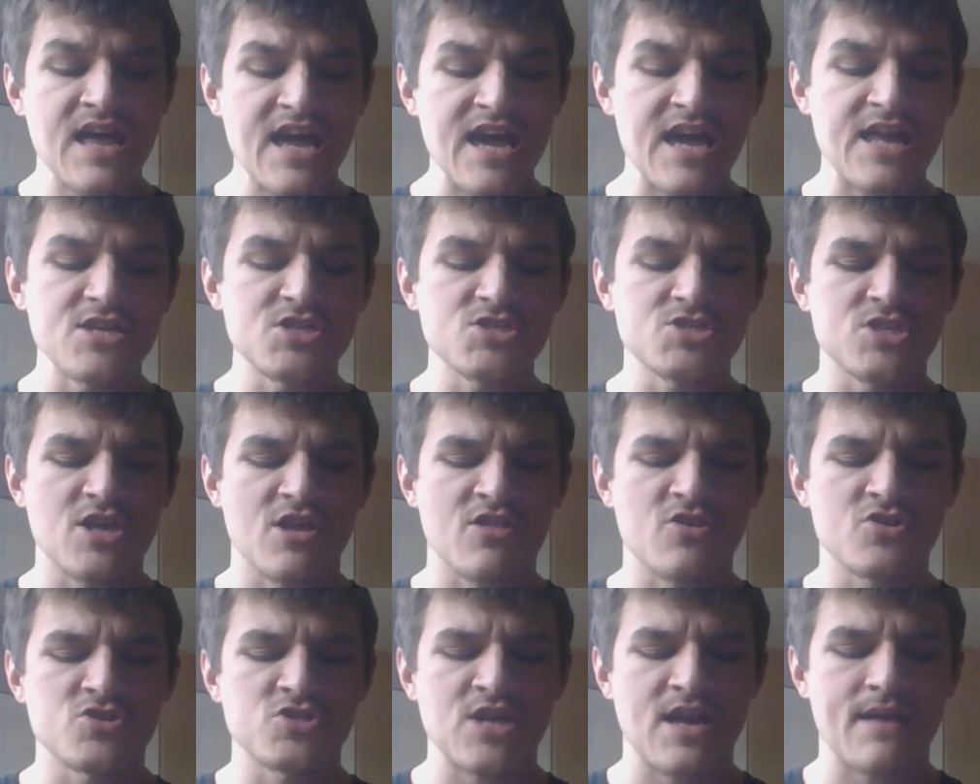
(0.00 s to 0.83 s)
It is
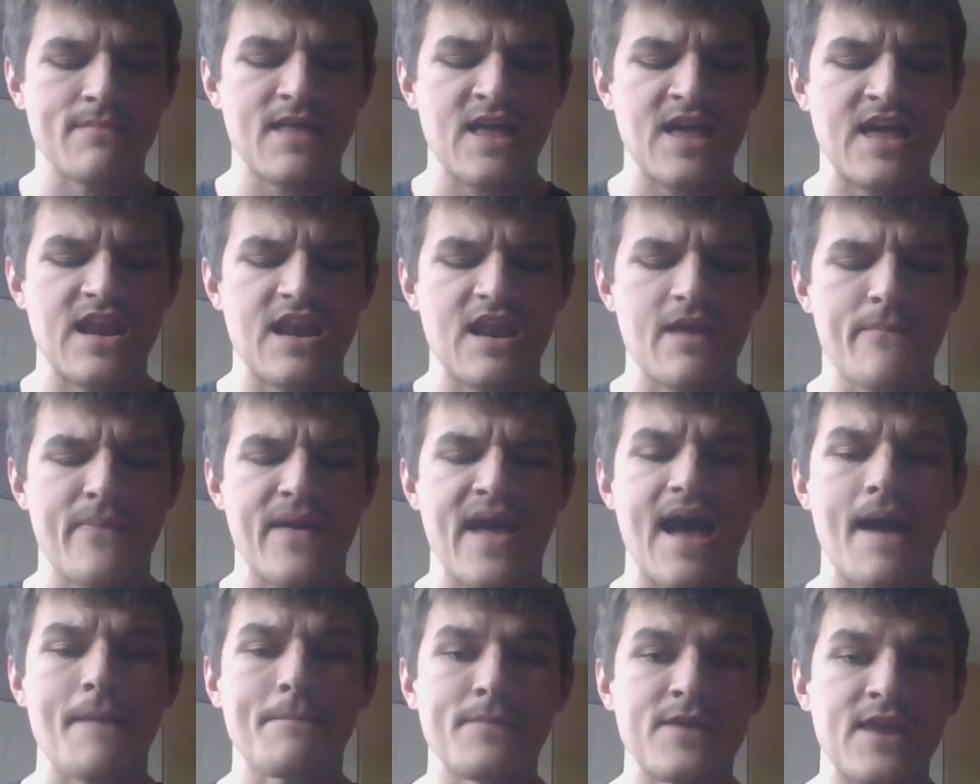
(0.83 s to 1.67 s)
just a shame that ended up
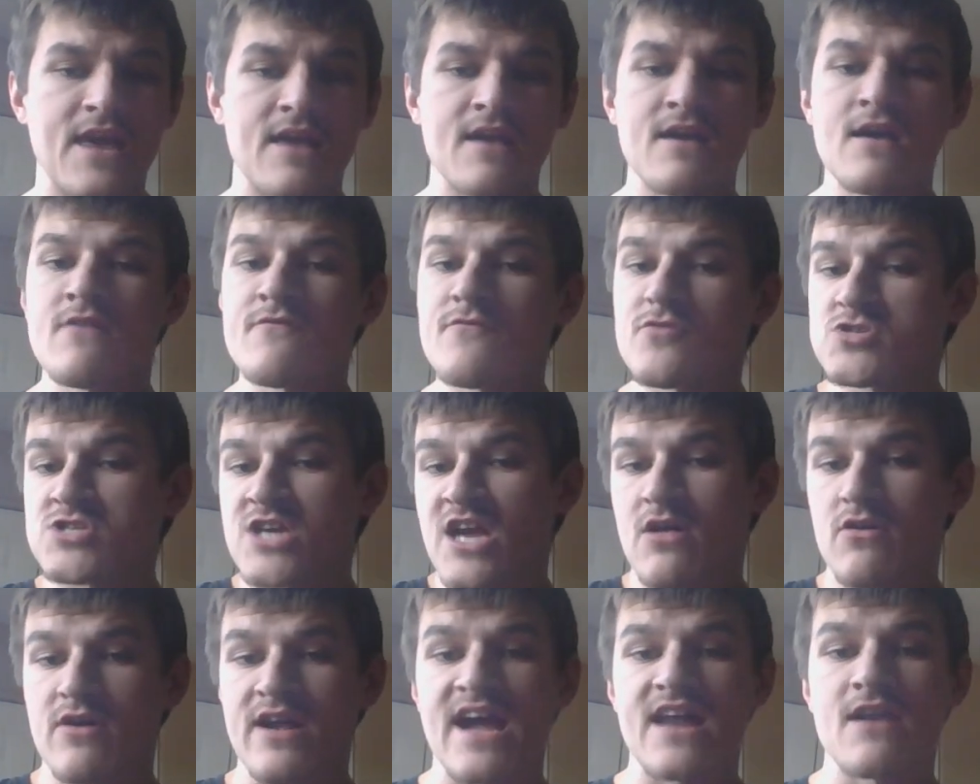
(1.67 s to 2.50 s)
happening. For
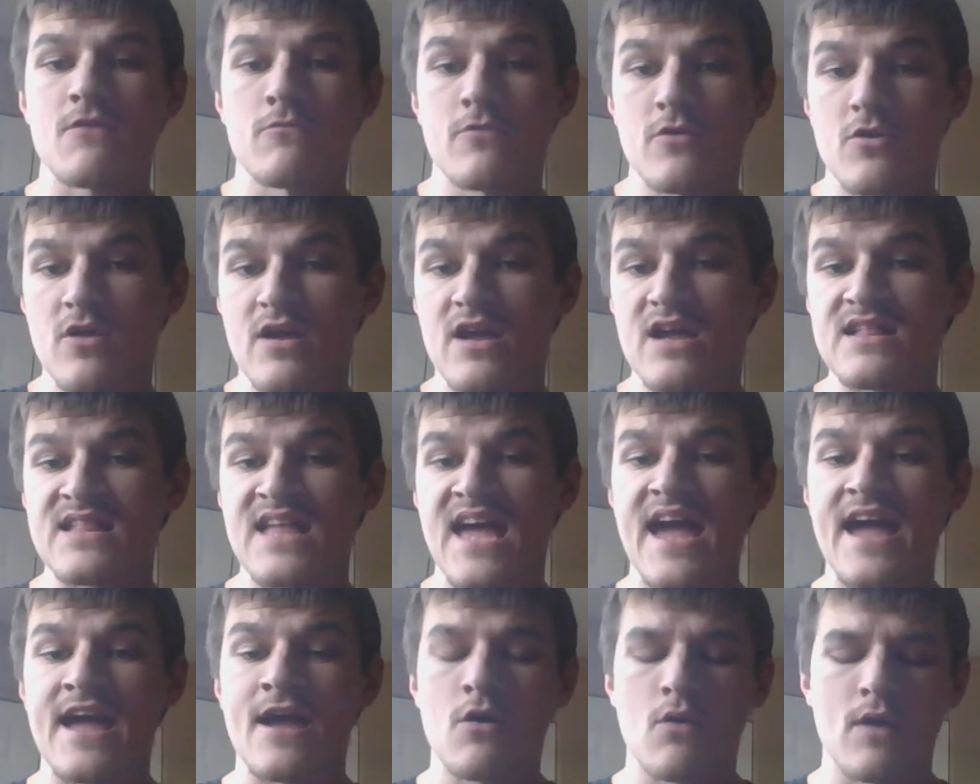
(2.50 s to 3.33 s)
Chandler, he had a really good
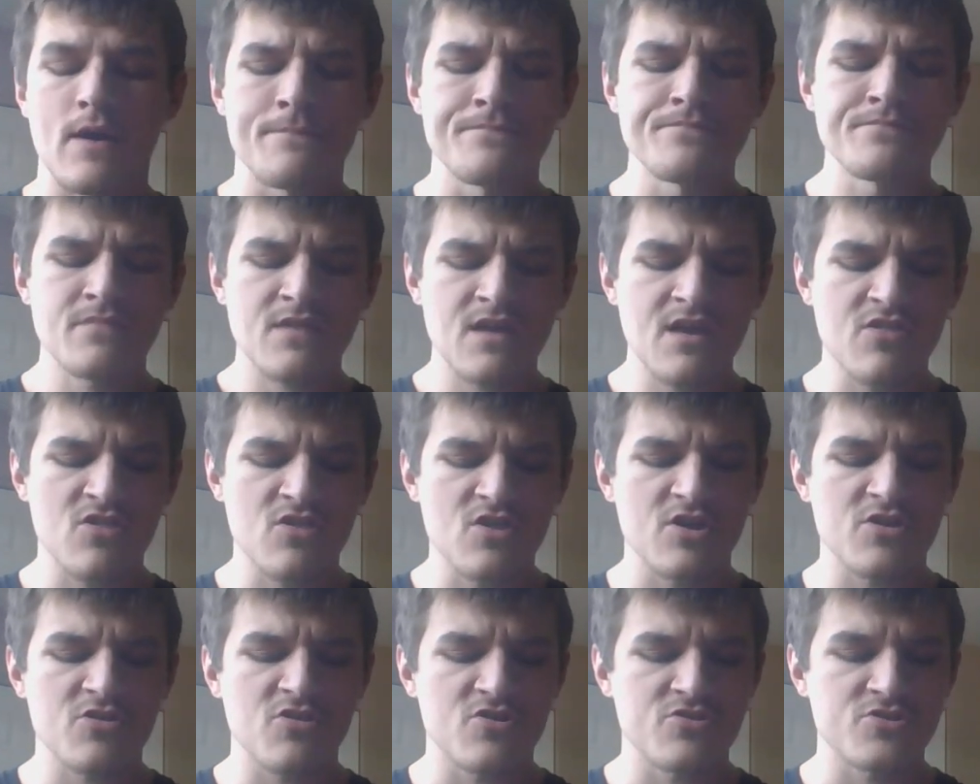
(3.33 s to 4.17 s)
day going. It's
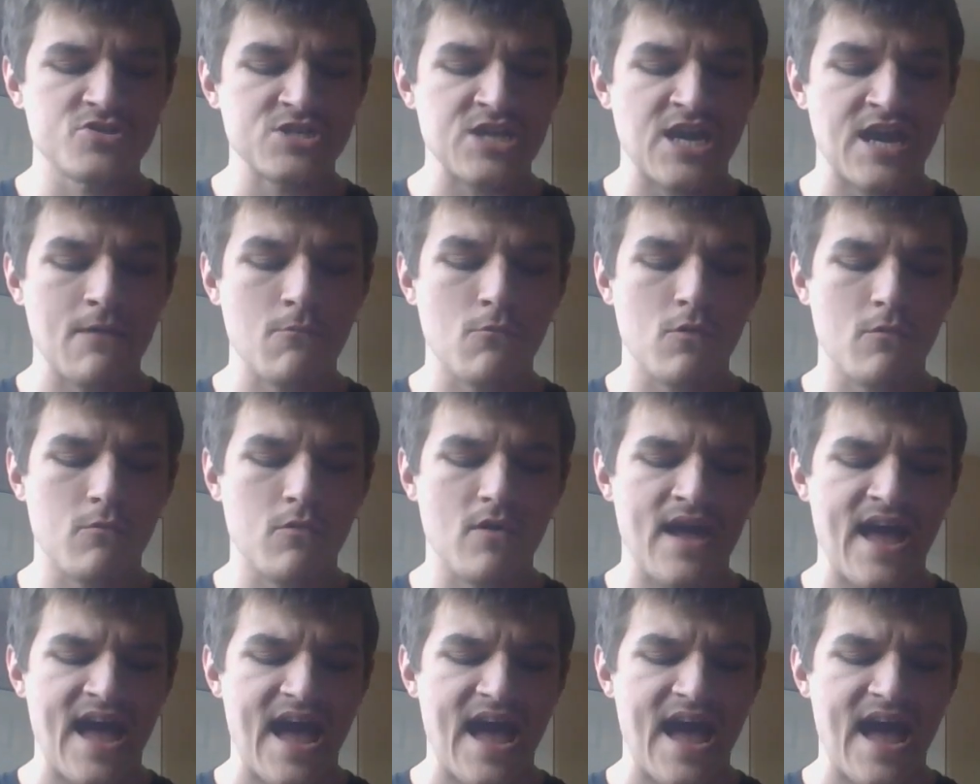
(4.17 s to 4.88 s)
just a shame what would